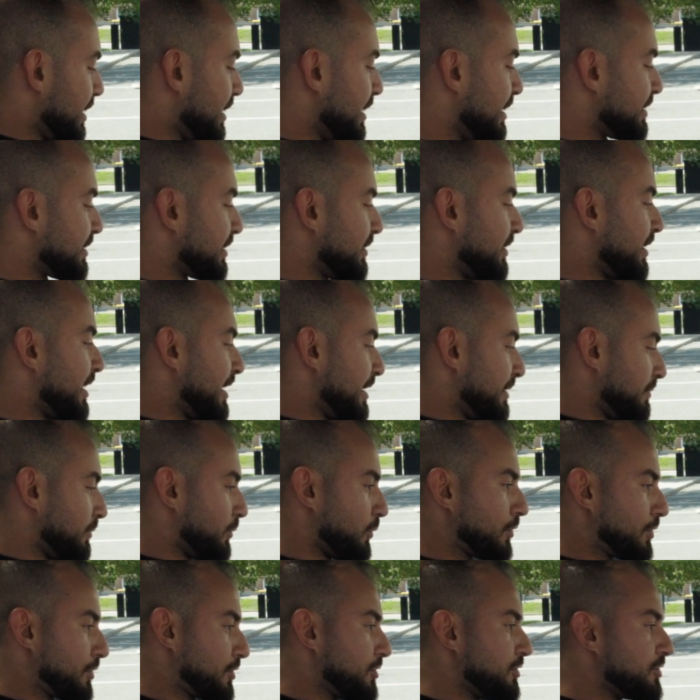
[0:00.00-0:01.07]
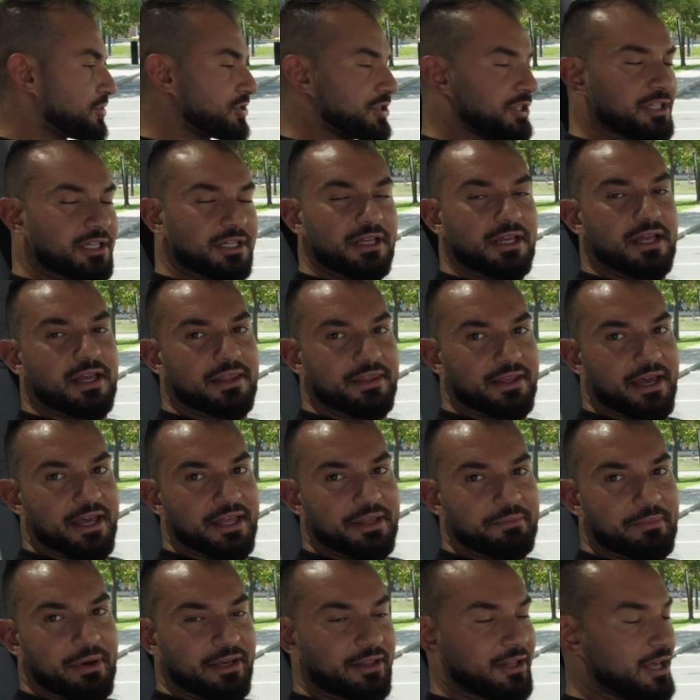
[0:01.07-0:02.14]
a lot more cushiony
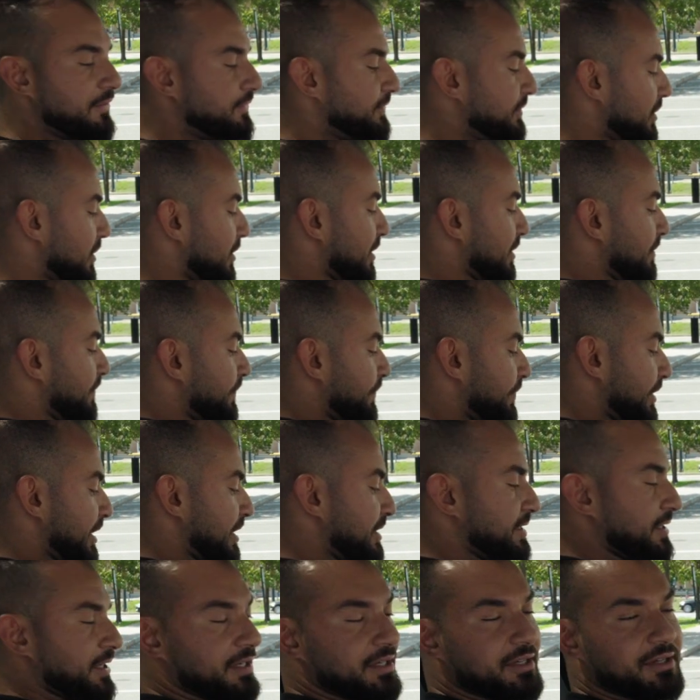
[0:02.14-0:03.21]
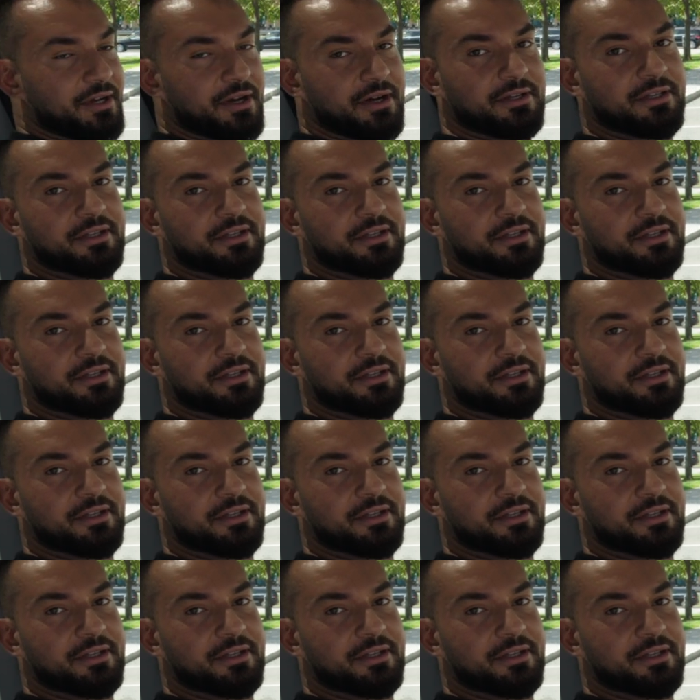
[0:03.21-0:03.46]
than my left arm that's sitting on